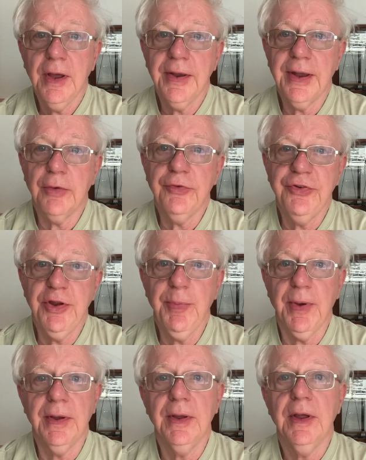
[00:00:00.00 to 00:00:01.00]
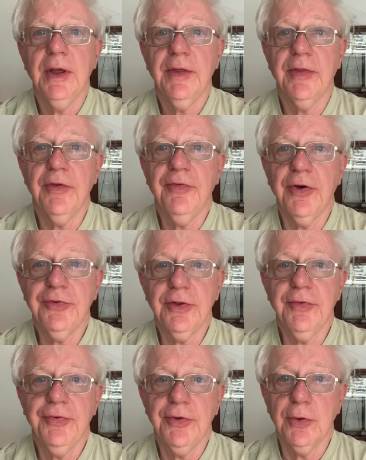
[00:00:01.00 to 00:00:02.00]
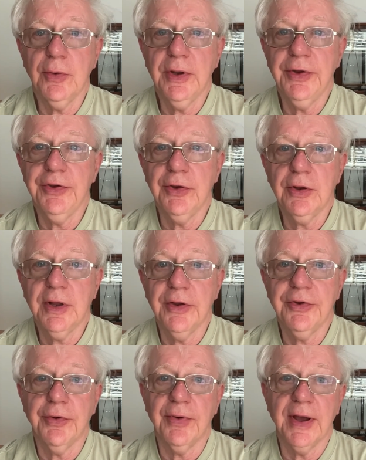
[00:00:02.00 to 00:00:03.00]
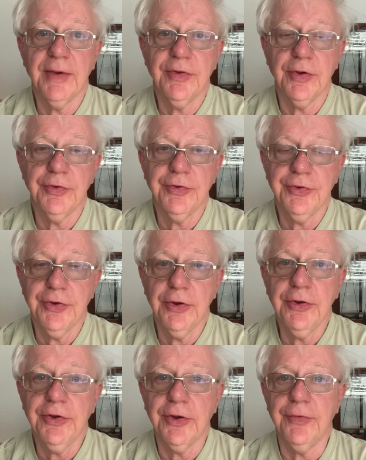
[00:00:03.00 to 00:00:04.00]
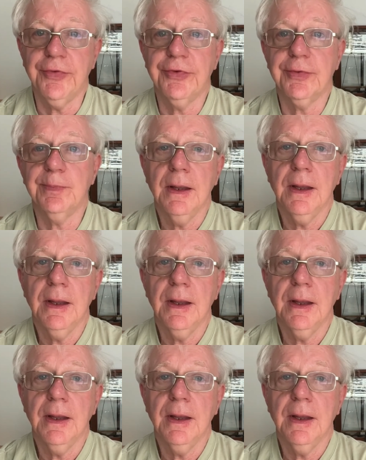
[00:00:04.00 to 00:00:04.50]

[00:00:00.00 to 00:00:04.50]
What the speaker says: are now cheaper than the fossil fuel and nuclear-derived alternatives.